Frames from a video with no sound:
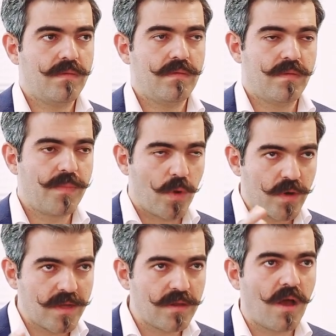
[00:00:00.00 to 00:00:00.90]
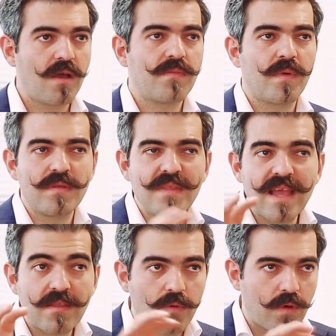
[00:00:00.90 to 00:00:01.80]
reporting lines, but
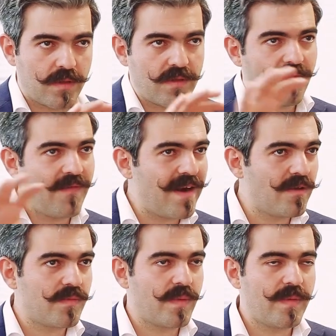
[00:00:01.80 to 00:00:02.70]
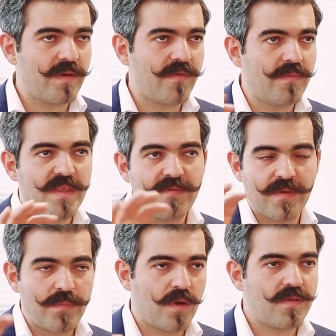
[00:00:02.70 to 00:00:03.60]
networks of various people from
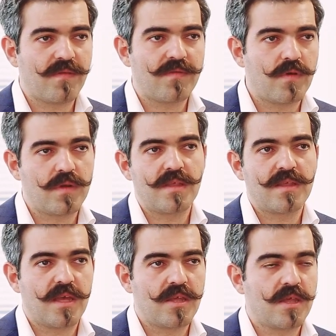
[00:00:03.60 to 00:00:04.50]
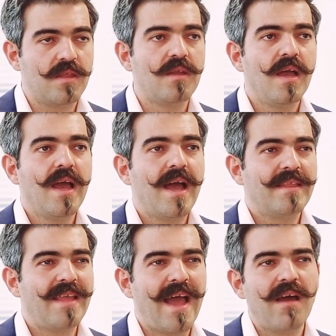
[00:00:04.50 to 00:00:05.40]
different parts of the organization,
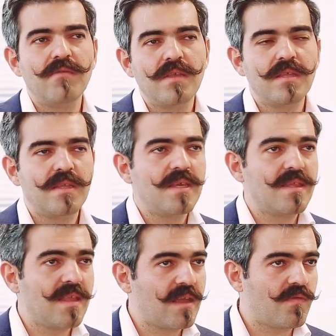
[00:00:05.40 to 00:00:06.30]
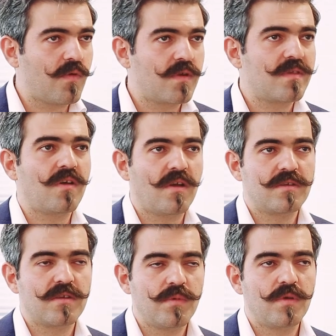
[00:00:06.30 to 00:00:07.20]
and how did these networks
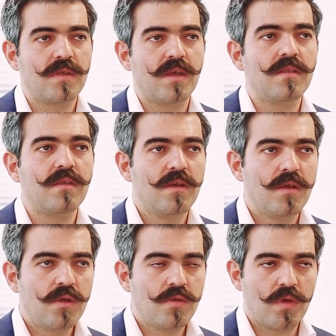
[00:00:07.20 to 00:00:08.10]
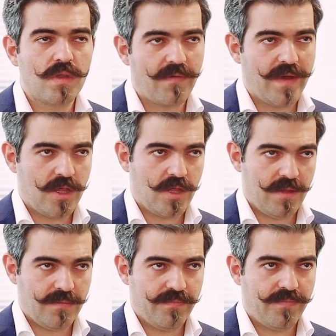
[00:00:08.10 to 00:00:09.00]
contributed to innovation
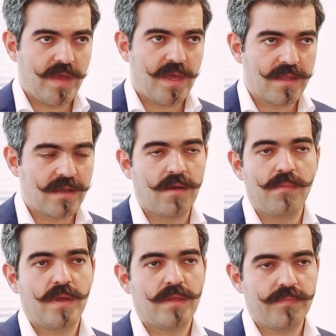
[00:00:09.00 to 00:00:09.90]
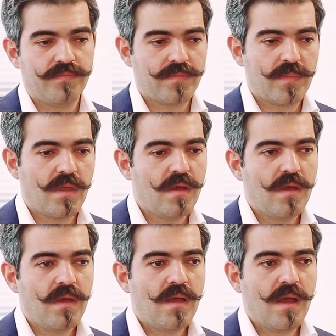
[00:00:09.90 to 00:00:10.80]
in the company.
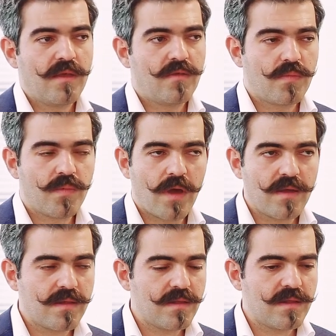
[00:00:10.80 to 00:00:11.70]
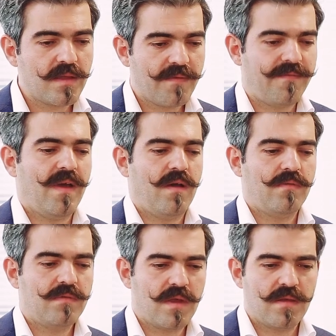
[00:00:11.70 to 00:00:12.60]
And surprisingly, they
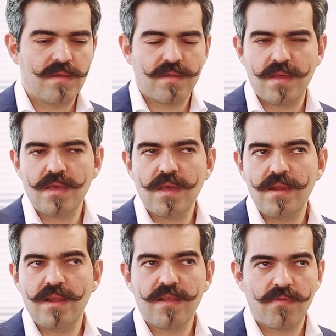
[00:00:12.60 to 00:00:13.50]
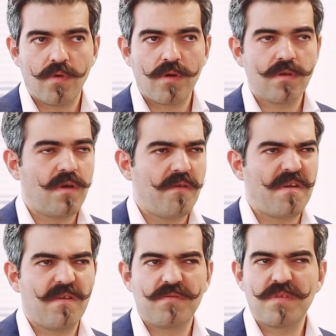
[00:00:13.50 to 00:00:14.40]
found there is a single network of
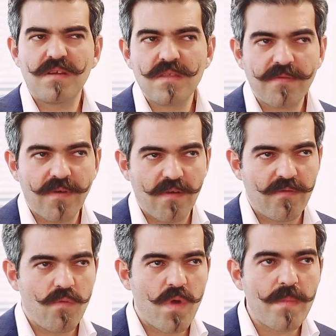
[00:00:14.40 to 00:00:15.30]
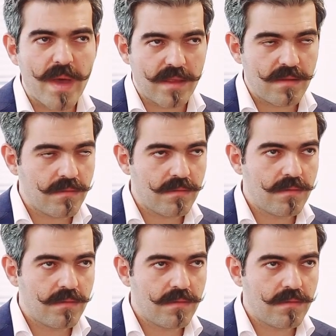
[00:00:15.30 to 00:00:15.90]
around 35 women